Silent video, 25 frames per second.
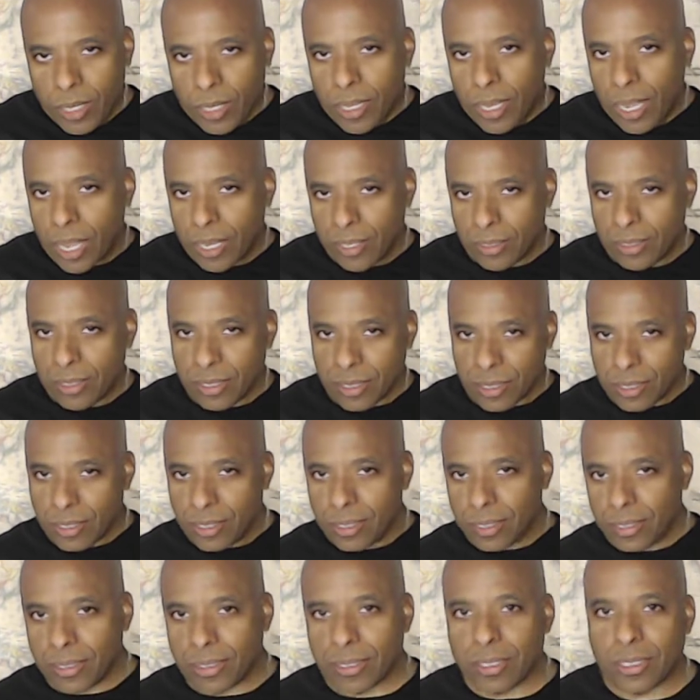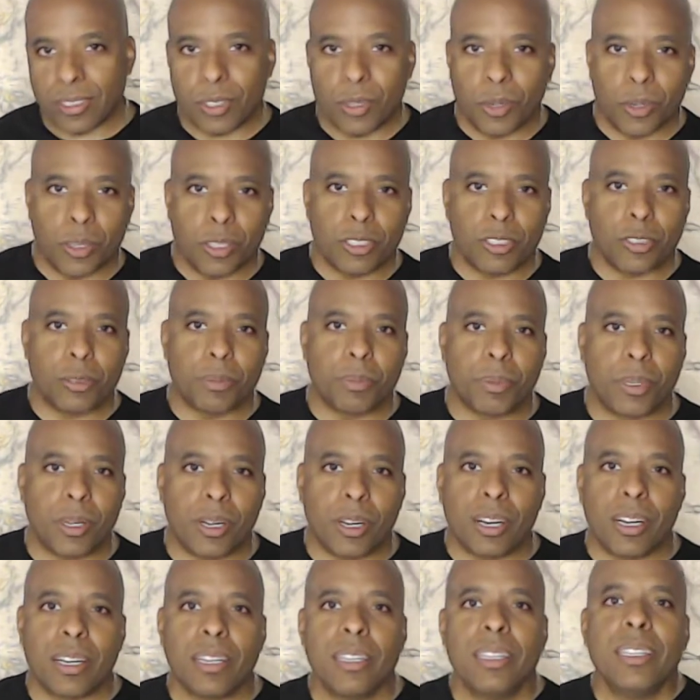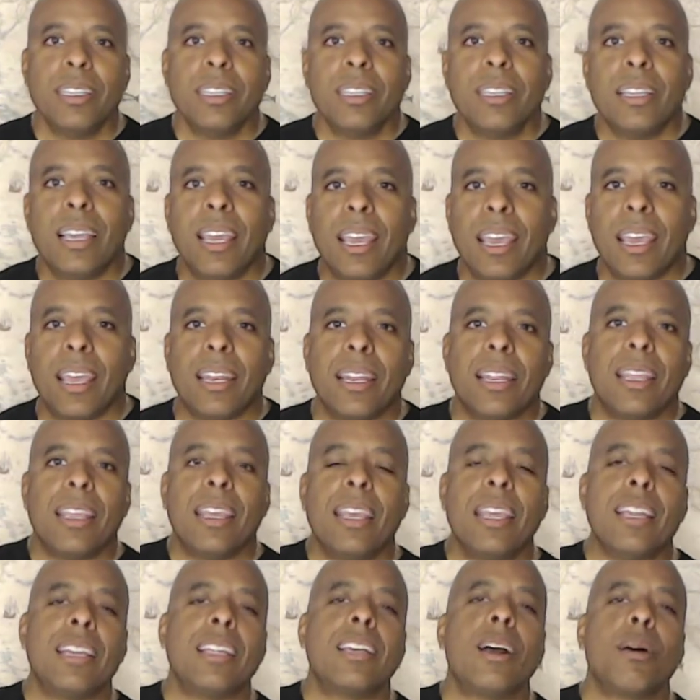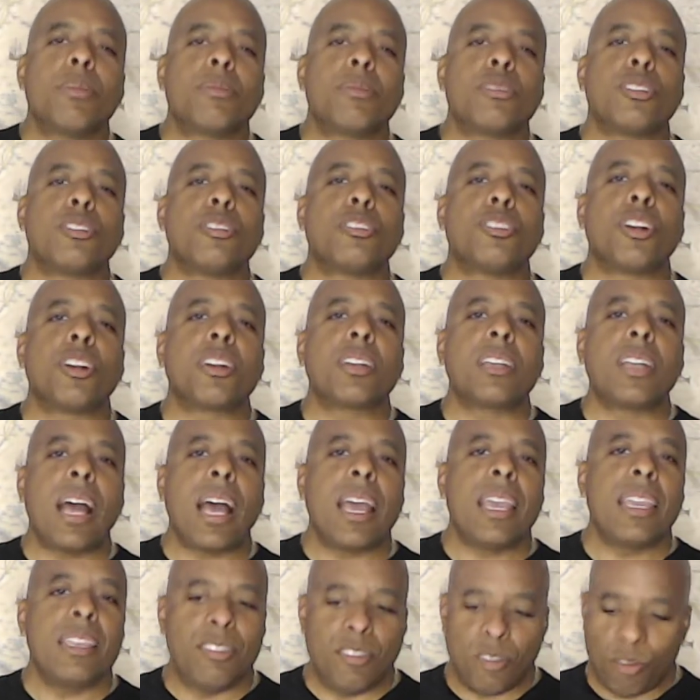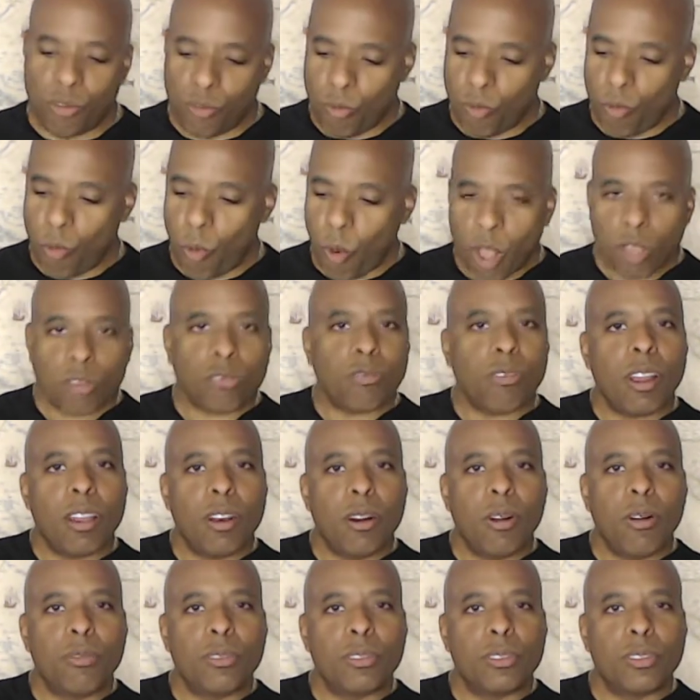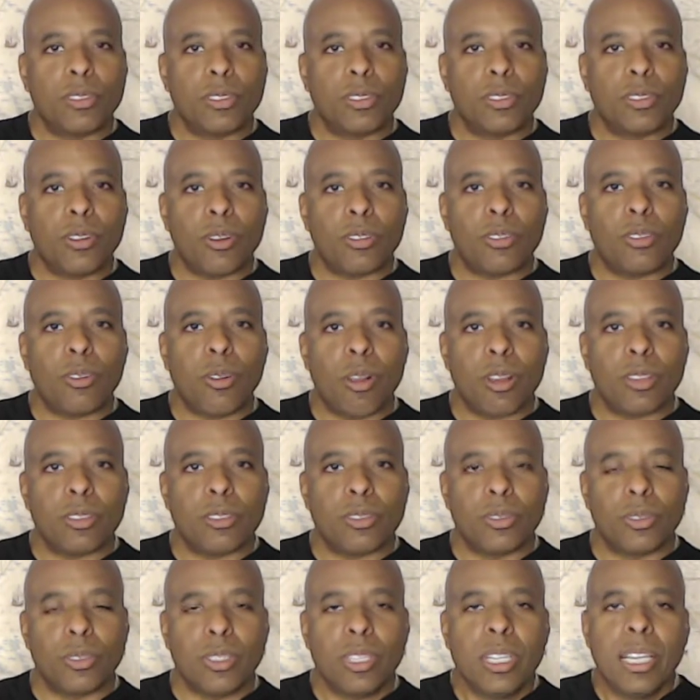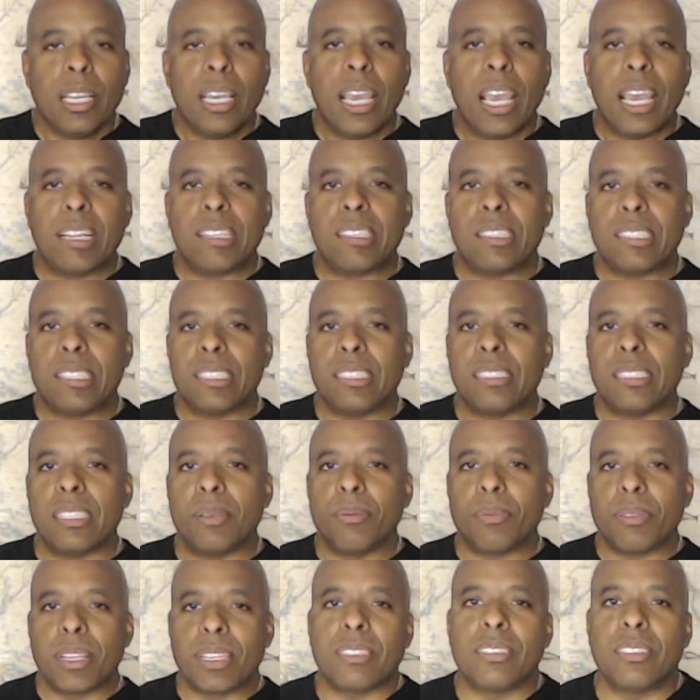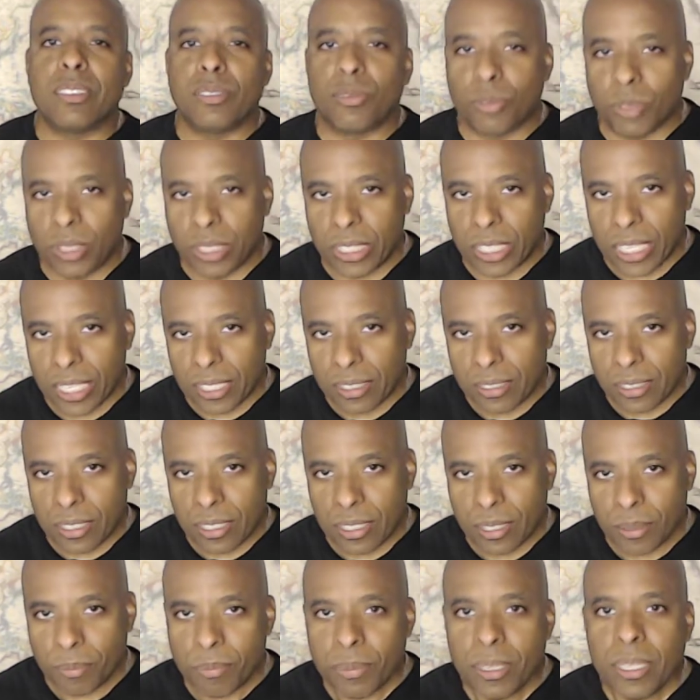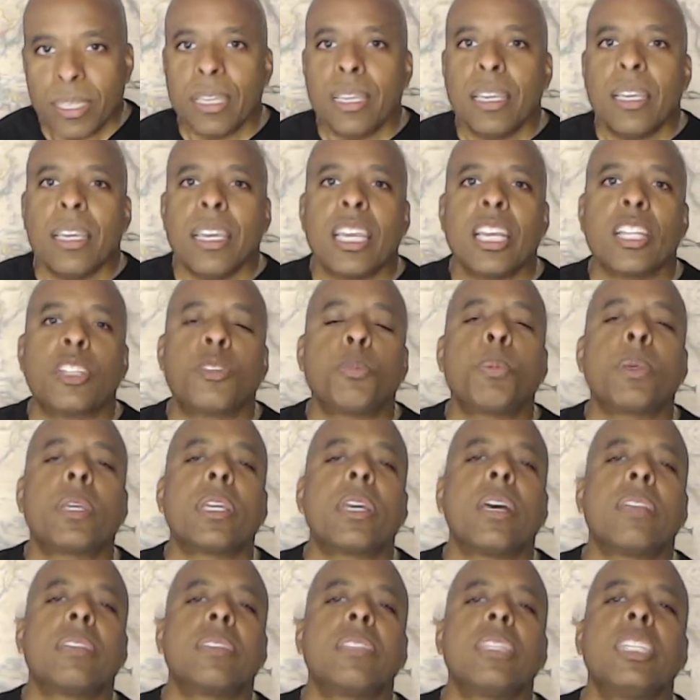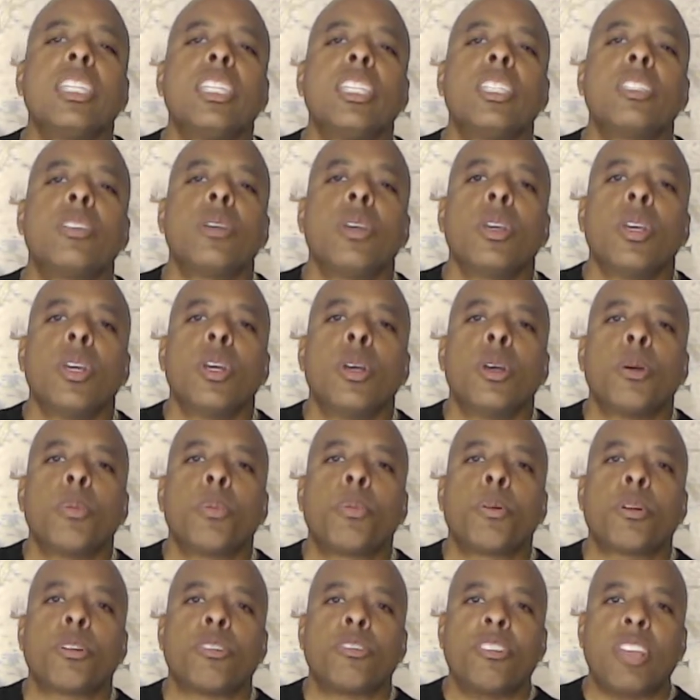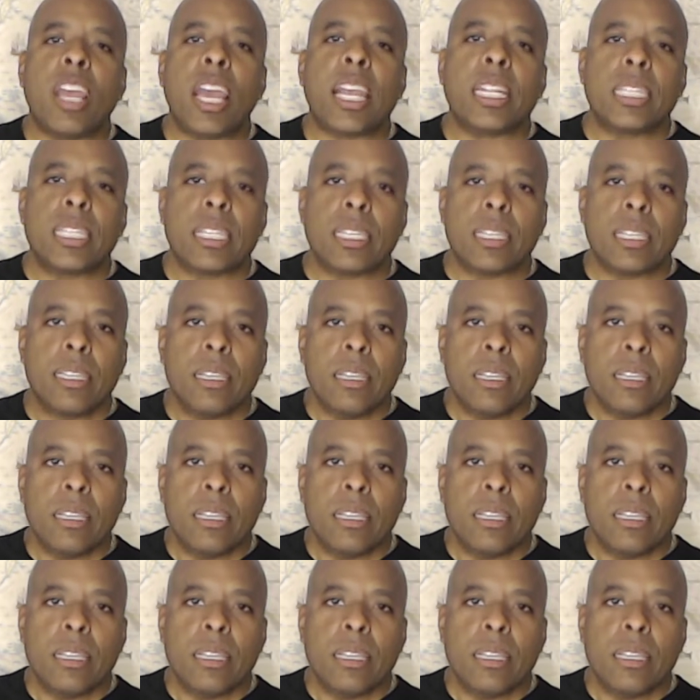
and you see the girl in the corner at the bar, and in comes the jerk guy. He just walks right over to her, starts talking to her, and she seems like she's really into him. It's because he's projecting